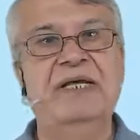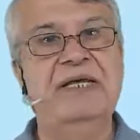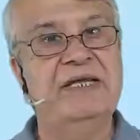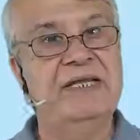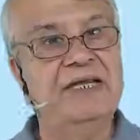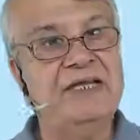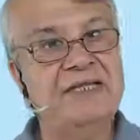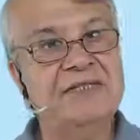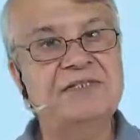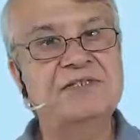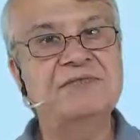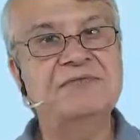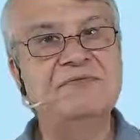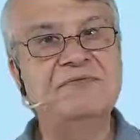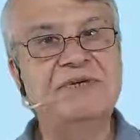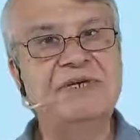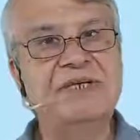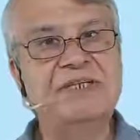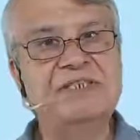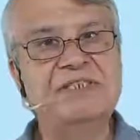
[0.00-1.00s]
in each of
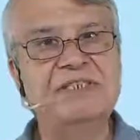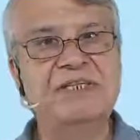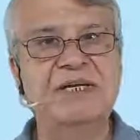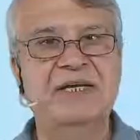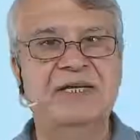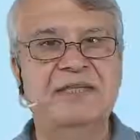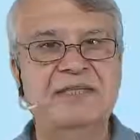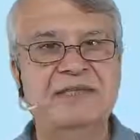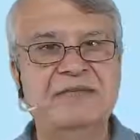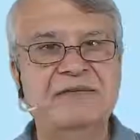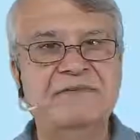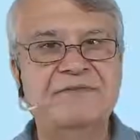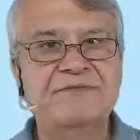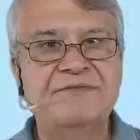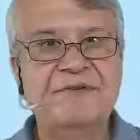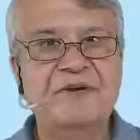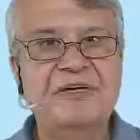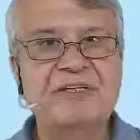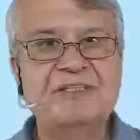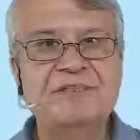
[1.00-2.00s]
which the
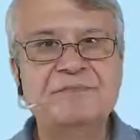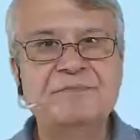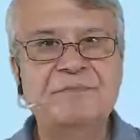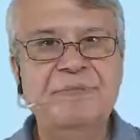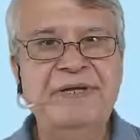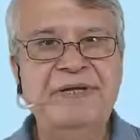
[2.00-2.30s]
first